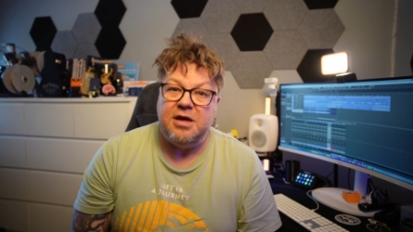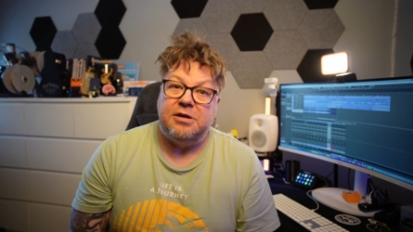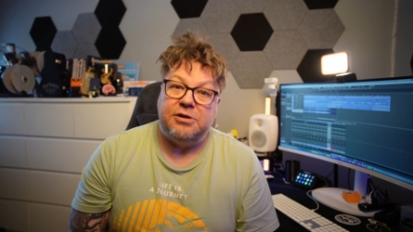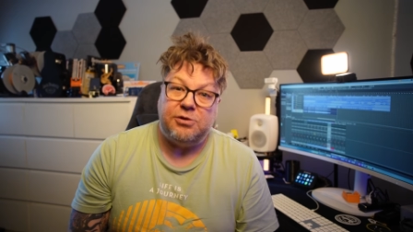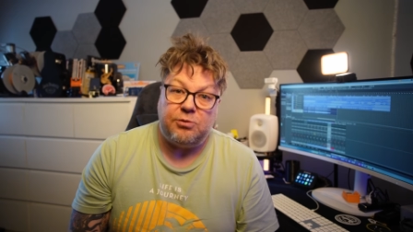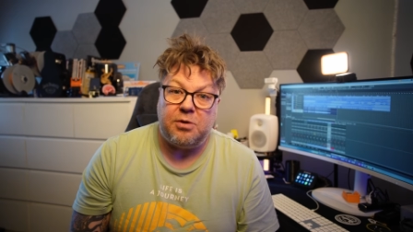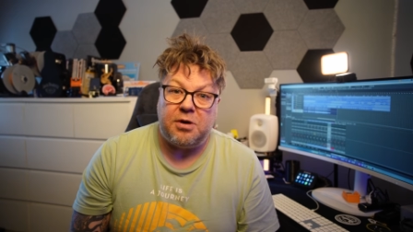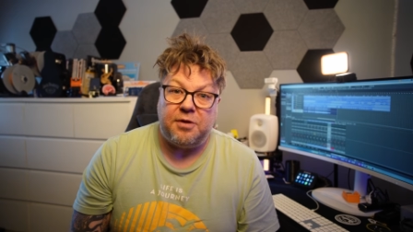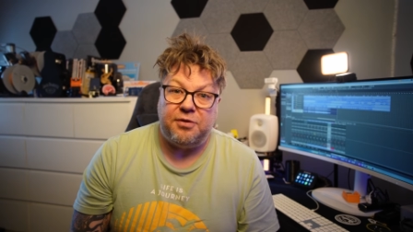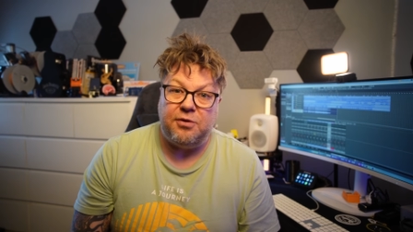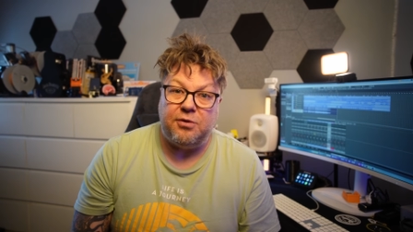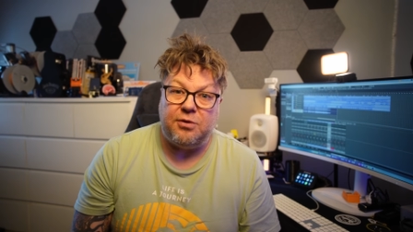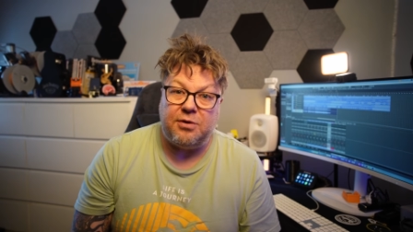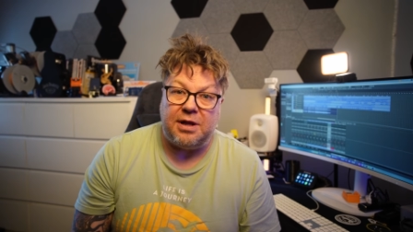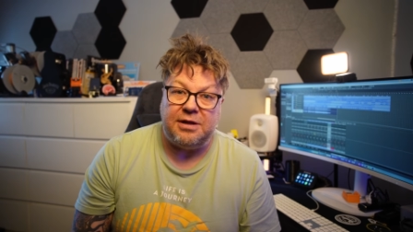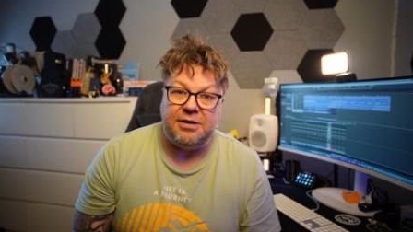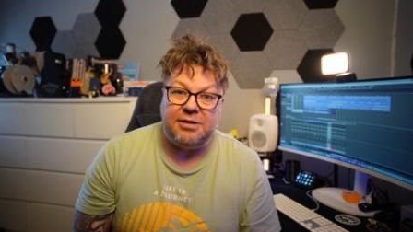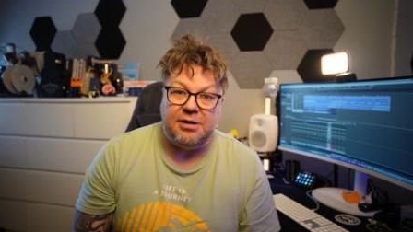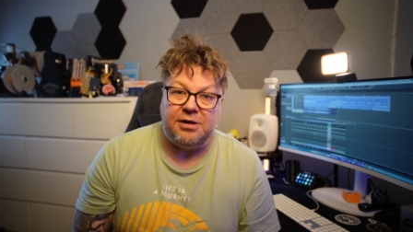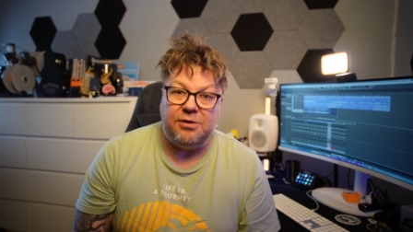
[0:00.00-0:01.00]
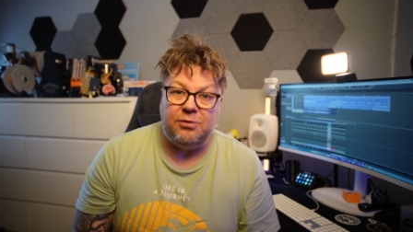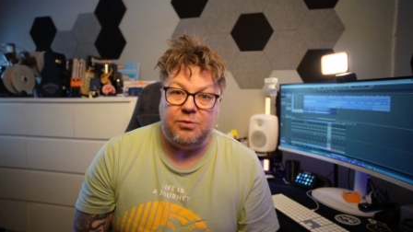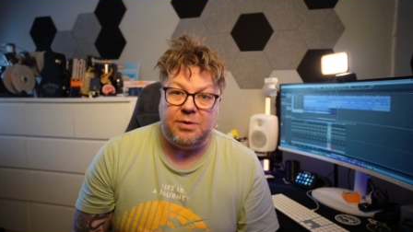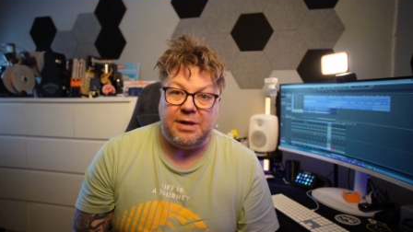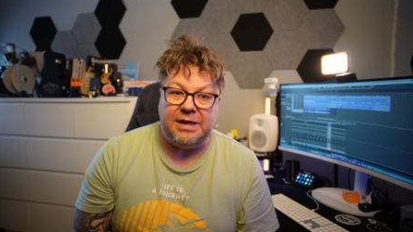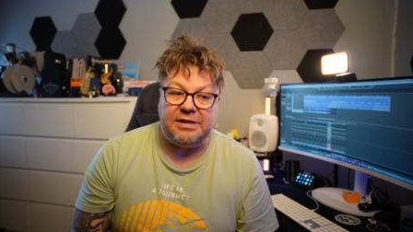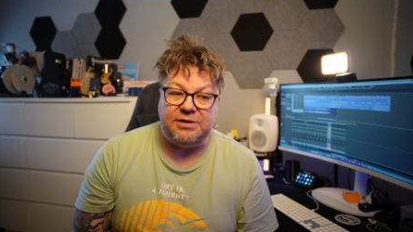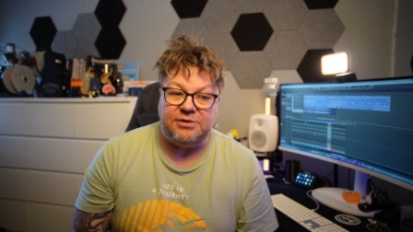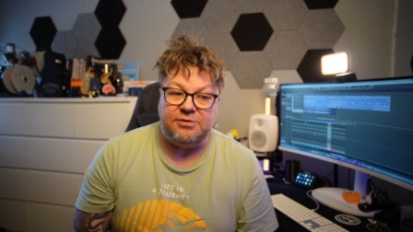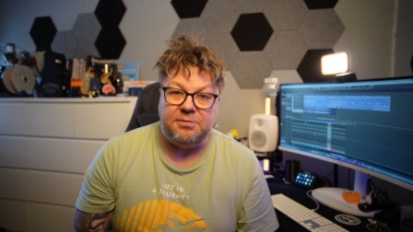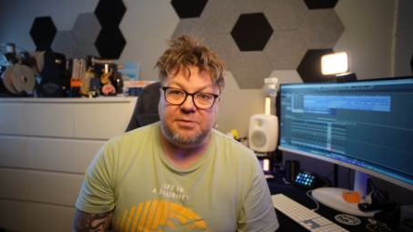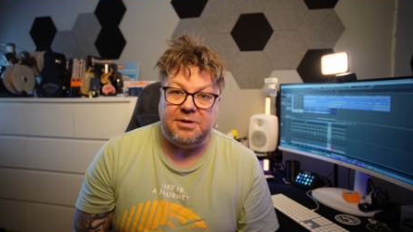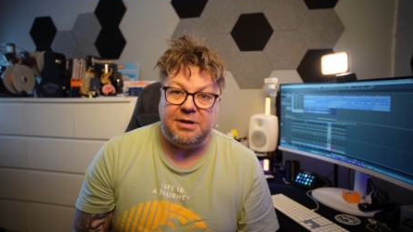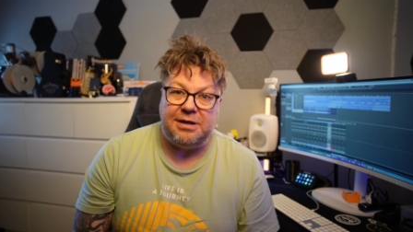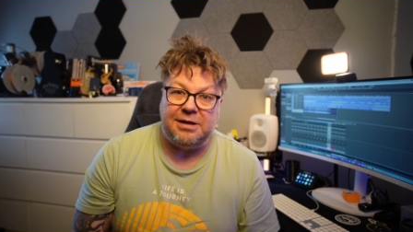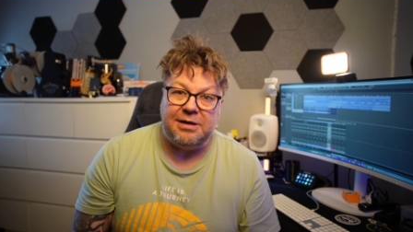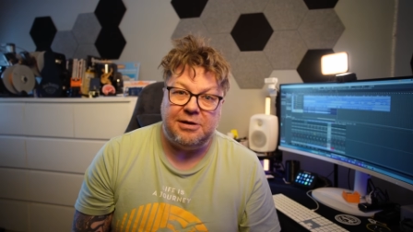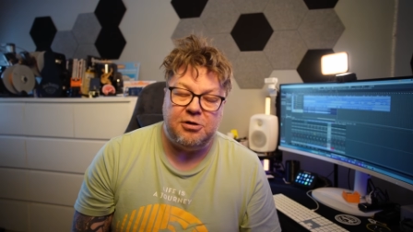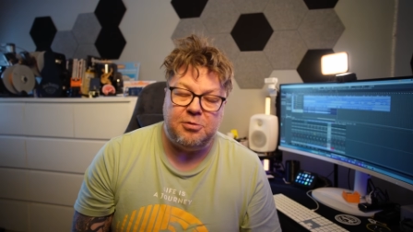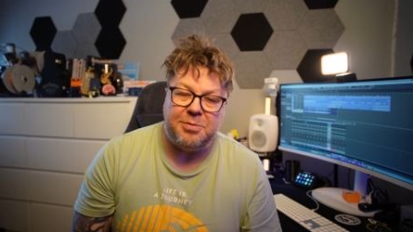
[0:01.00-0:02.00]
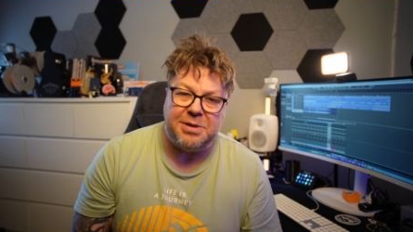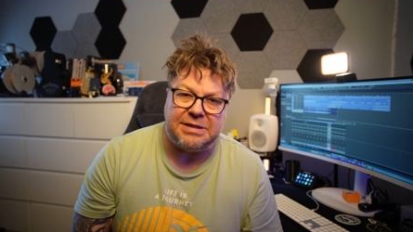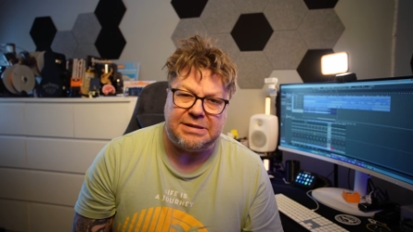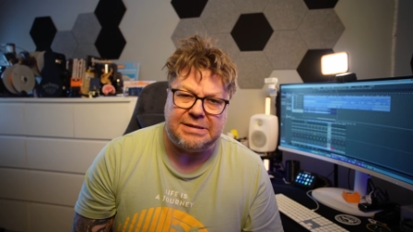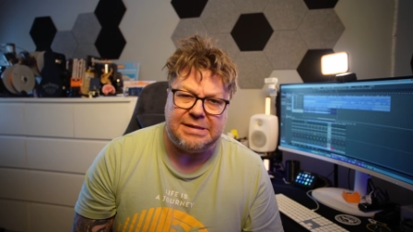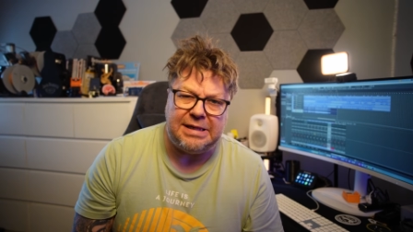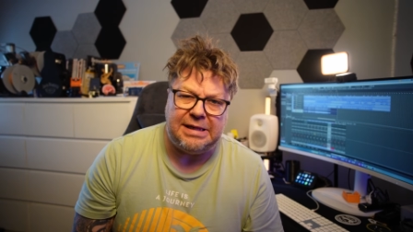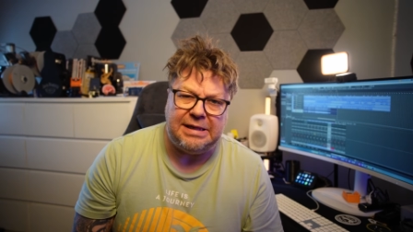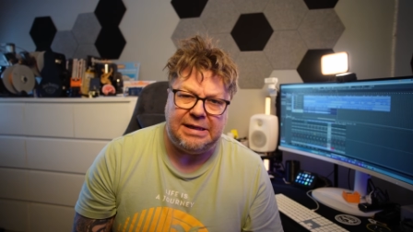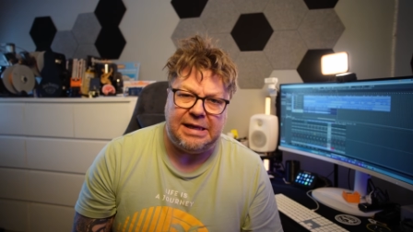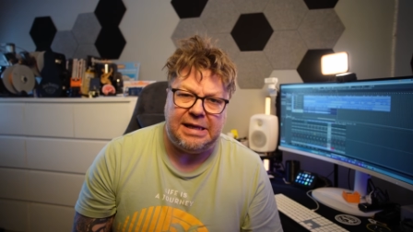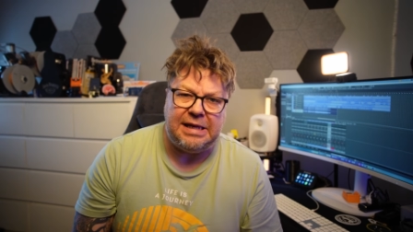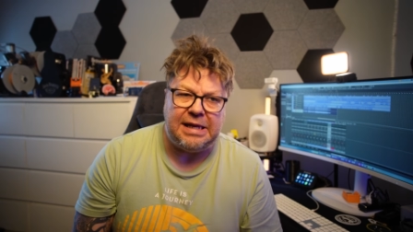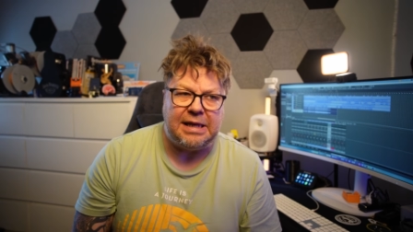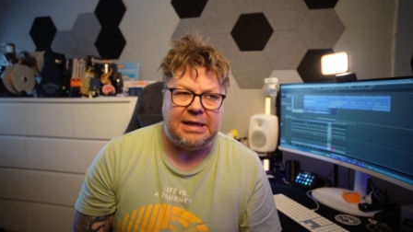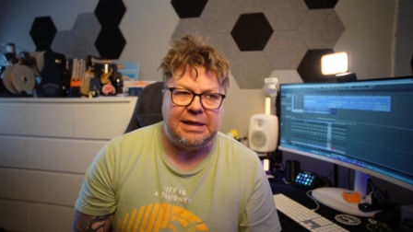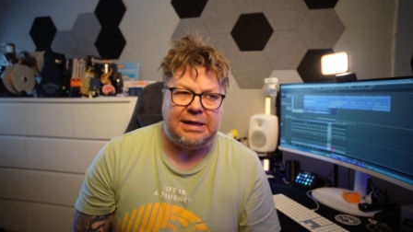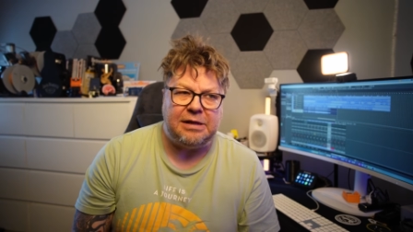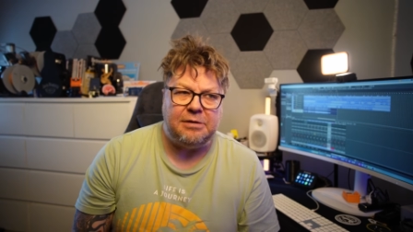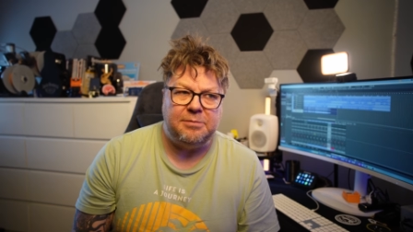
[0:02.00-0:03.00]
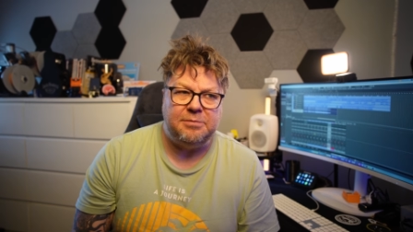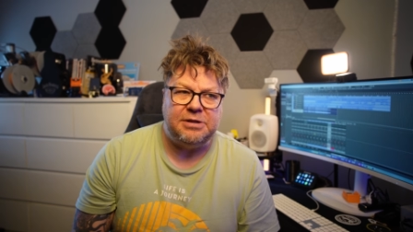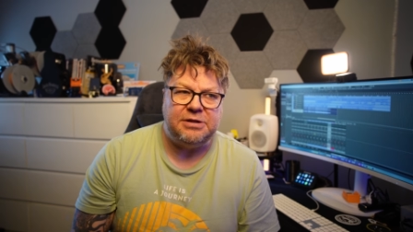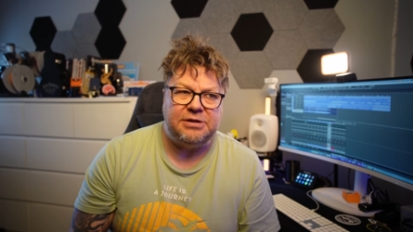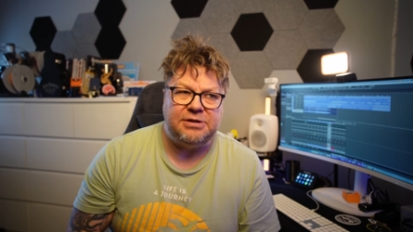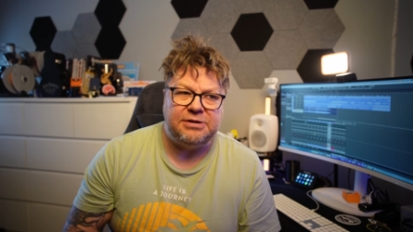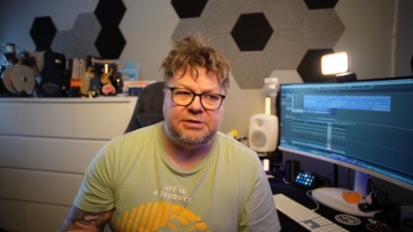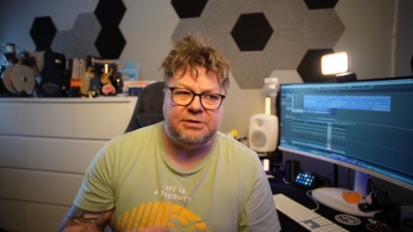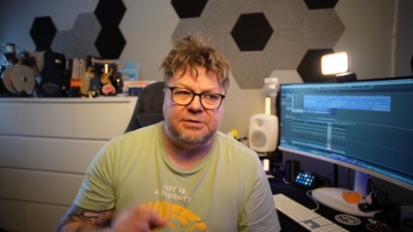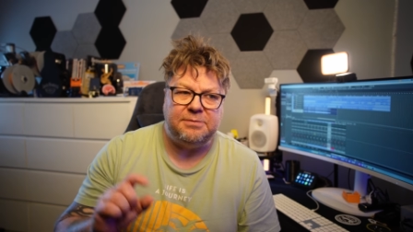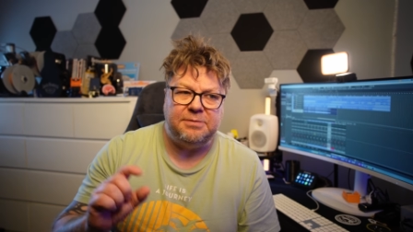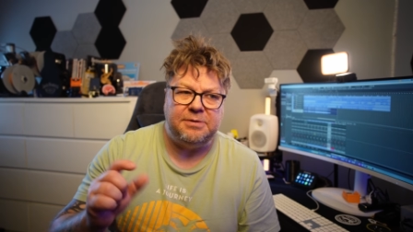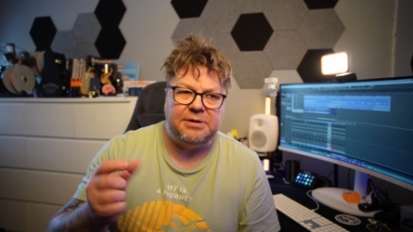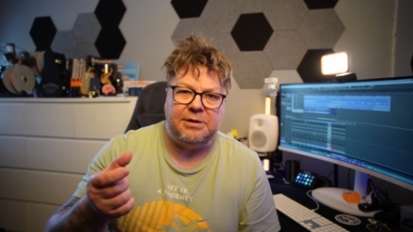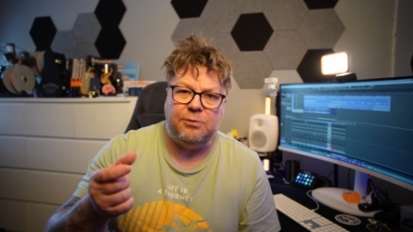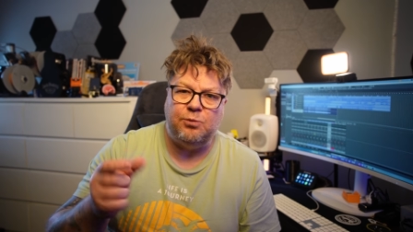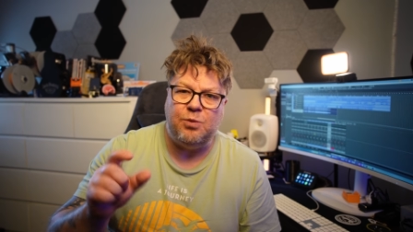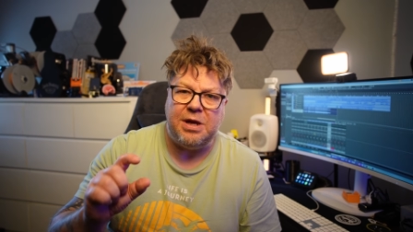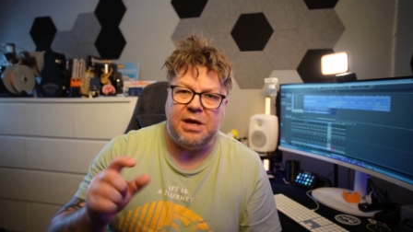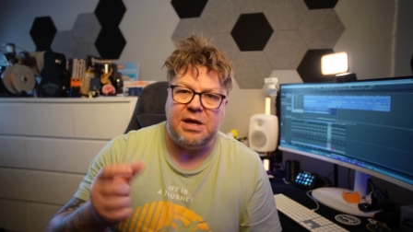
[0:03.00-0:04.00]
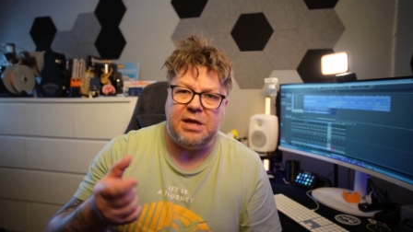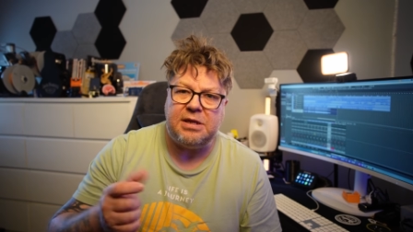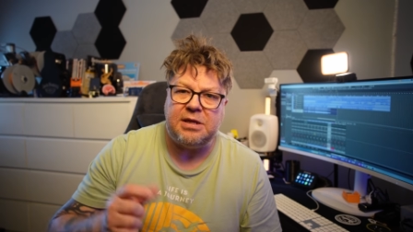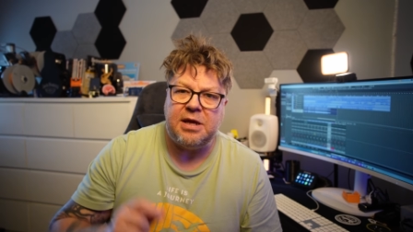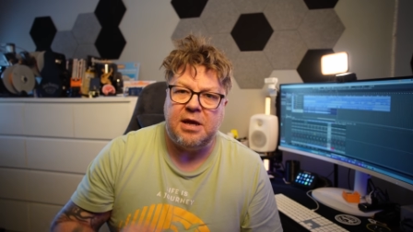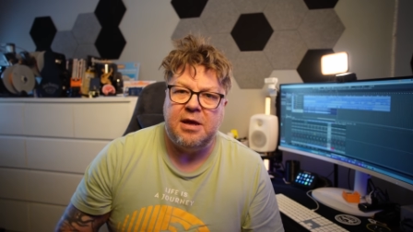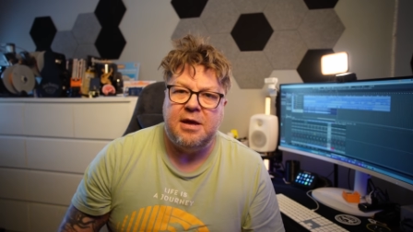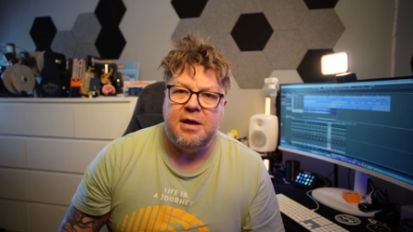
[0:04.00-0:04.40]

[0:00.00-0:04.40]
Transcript: So what I thought I'd do is something a little bit sneaky and a little bit something weird.